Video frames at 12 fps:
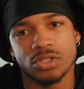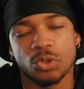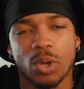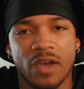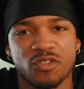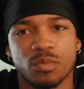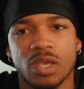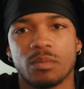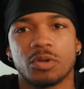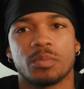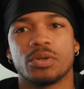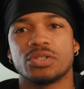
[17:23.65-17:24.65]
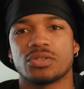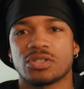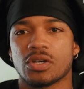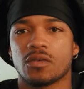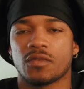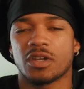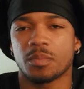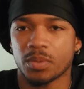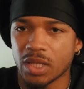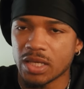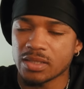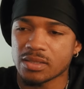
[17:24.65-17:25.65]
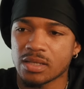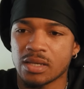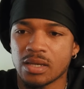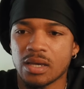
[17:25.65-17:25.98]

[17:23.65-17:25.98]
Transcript: So you have to be able to put yourself in a place